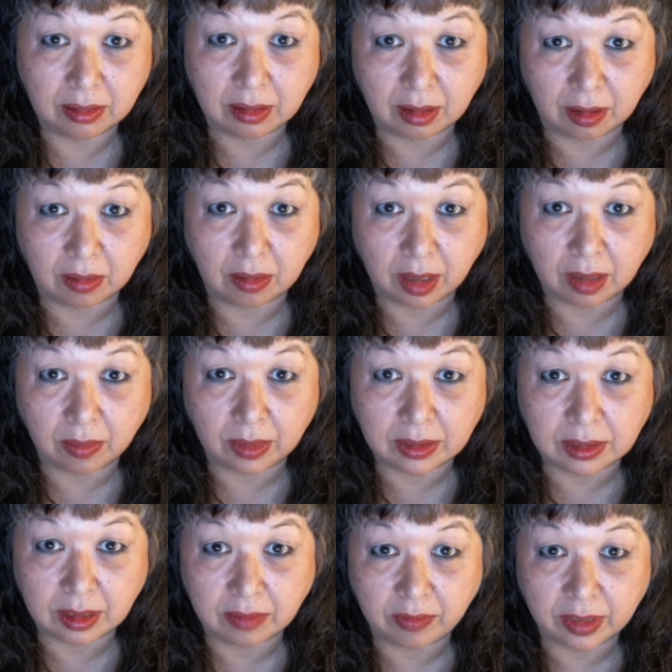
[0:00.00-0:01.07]
like a
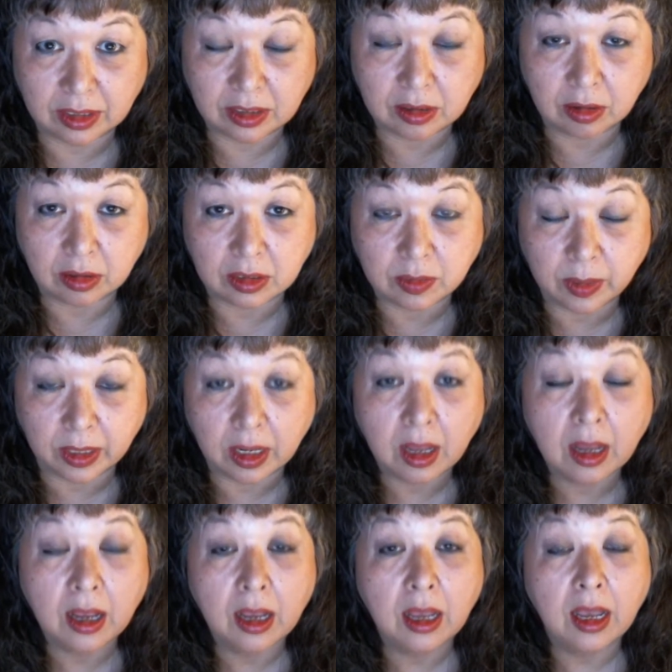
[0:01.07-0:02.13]
month's advance notice. But
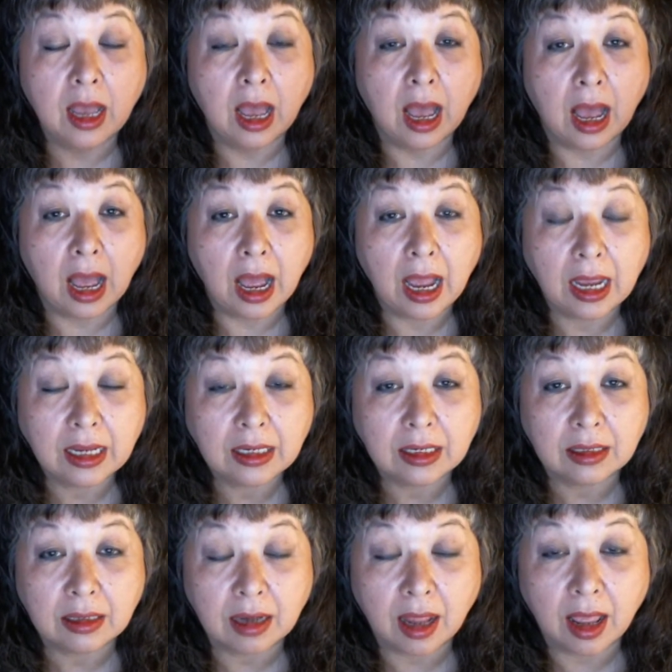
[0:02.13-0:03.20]
I
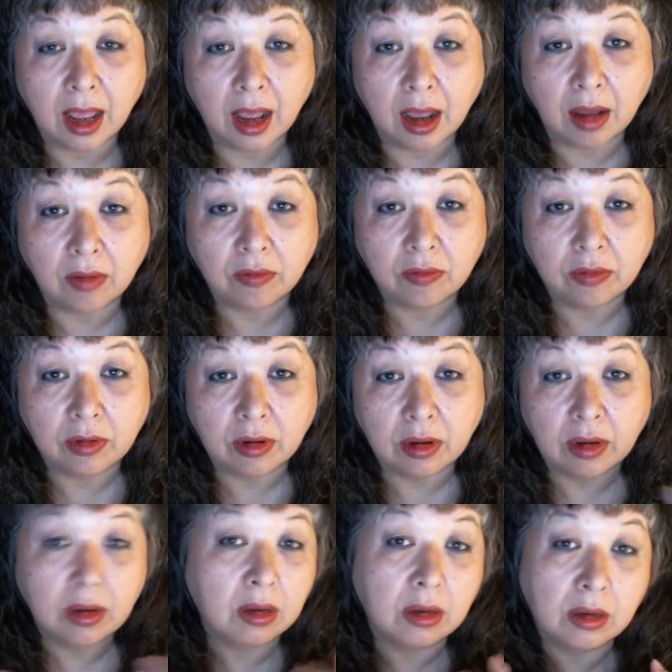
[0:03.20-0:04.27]
didn't have
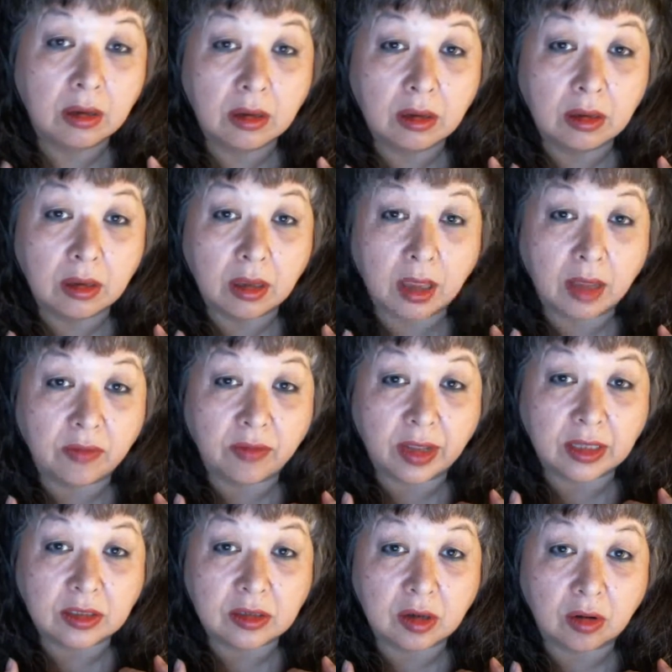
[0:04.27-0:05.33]

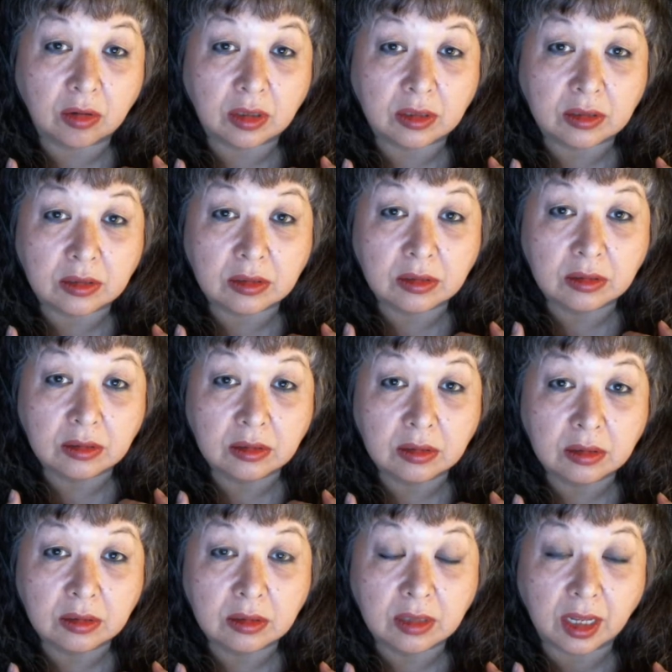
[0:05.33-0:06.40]
advance notice
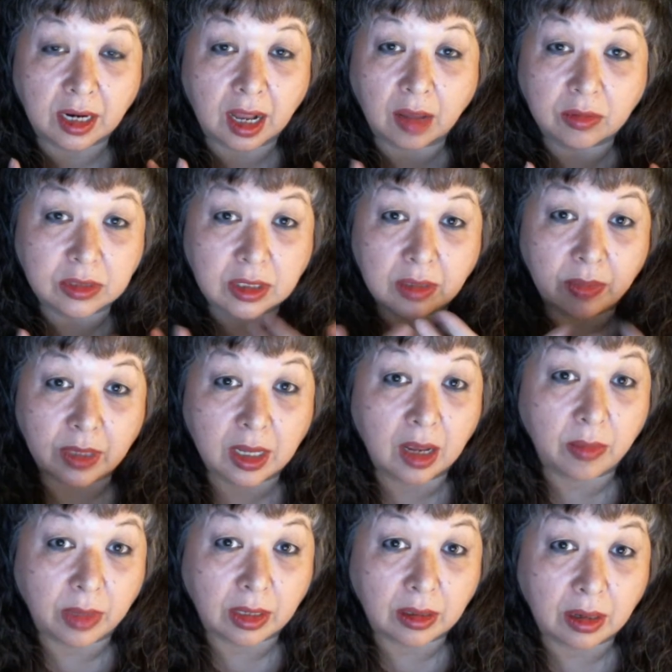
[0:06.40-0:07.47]
that I was going to be
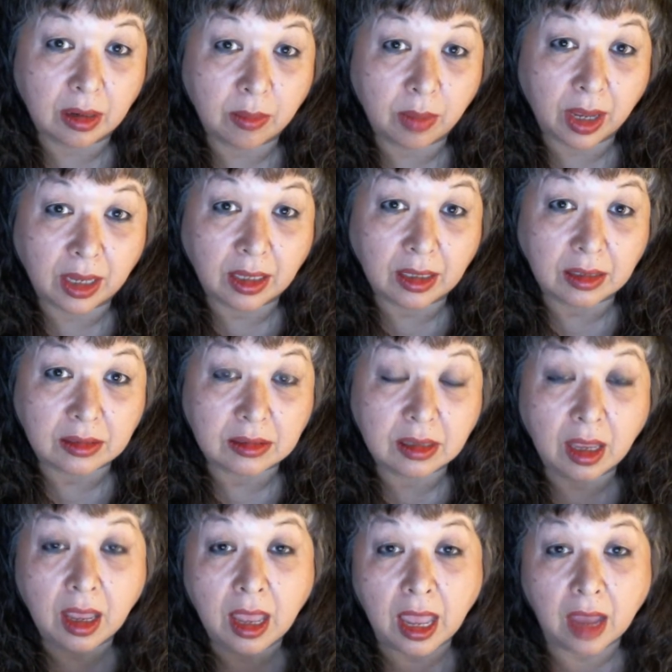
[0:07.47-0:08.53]
coming back east.
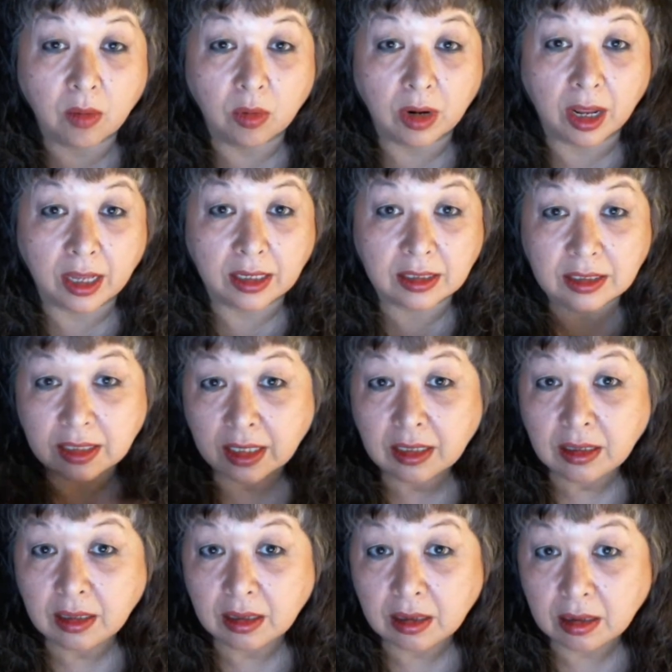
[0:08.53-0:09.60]
And when I did